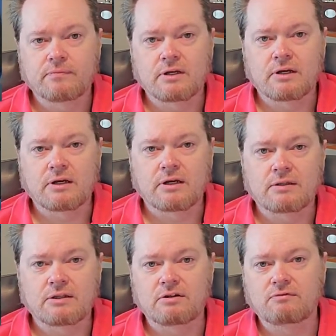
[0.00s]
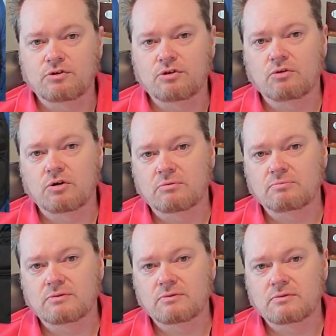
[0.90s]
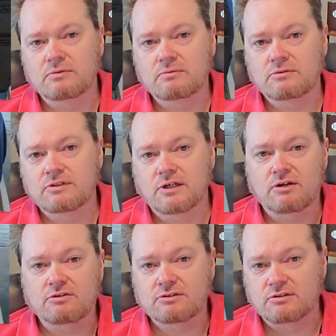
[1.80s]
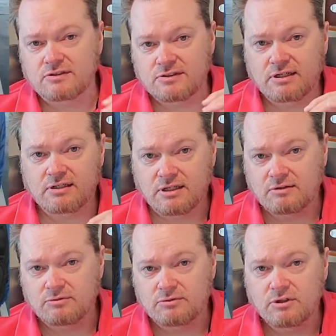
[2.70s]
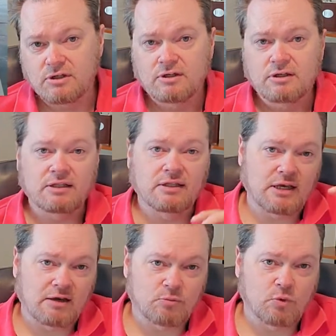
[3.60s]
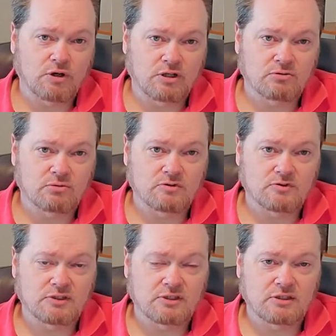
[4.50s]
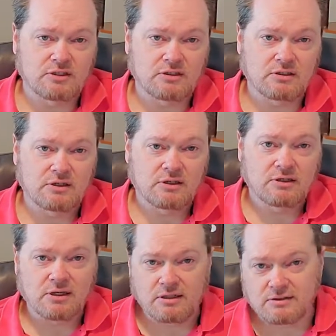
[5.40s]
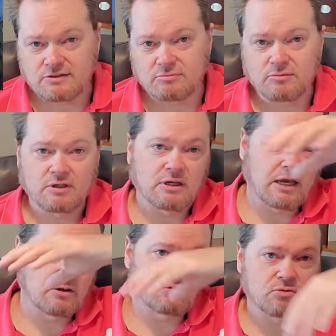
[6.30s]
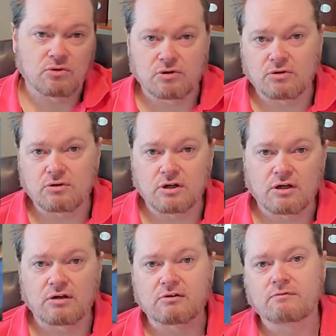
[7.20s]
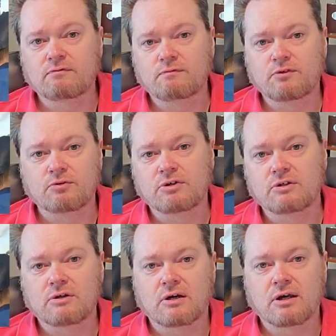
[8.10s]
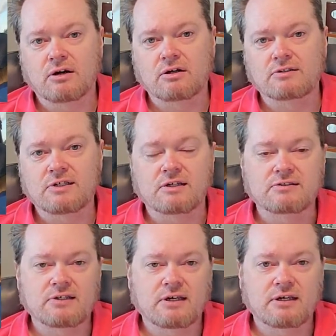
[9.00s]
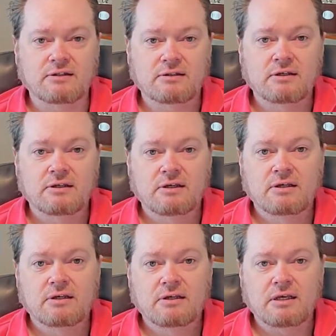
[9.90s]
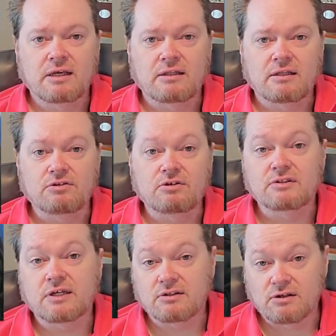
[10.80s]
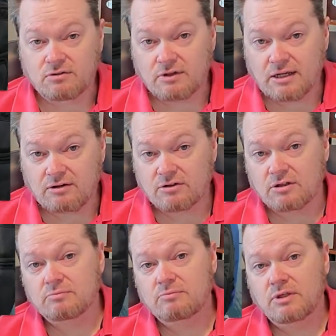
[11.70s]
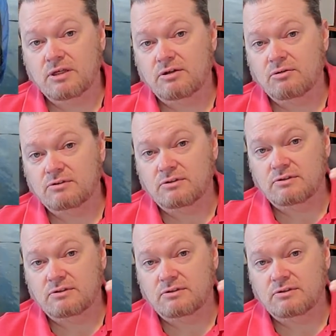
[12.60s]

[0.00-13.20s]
Then you go upstairs to the second level, and they have more indoor seating, and then some outdoor viewing areas outside. And then you can take another ladder up and go to